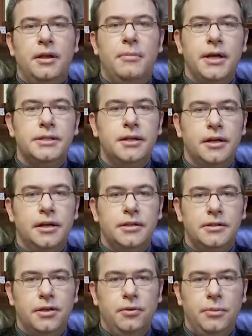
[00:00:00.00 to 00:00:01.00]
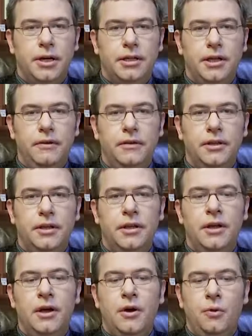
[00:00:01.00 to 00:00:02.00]
Basically, it's human
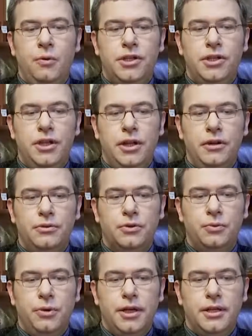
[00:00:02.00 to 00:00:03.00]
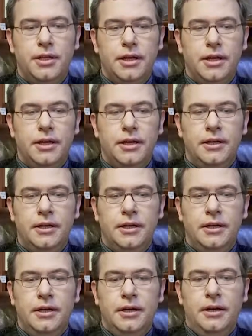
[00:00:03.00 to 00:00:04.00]
activity which deals with the
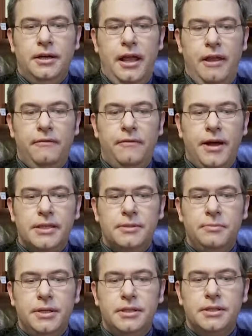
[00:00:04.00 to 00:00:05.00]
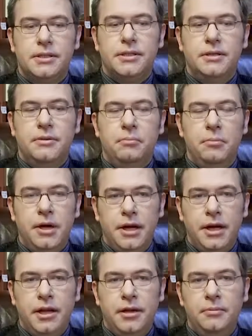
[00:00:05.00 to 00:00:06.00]
investments,
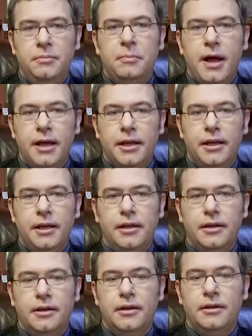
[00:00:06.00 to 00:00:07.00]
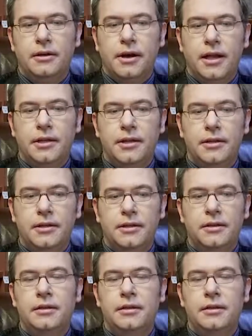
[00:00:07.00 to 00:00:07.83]
money, banking, credit,